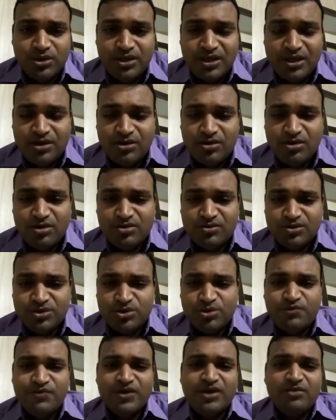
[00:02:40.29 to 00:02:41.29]
They are not
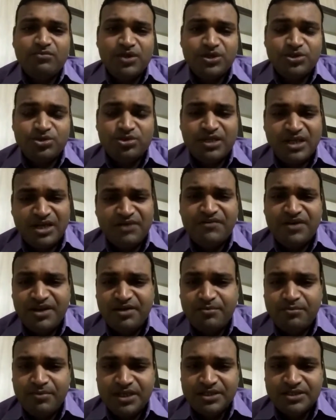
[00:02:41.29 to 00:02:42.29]
so well matured. They are very
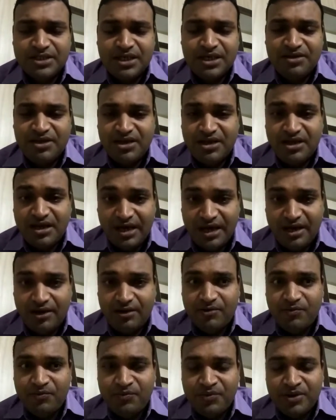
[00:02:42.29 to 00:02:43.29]
basically they're young,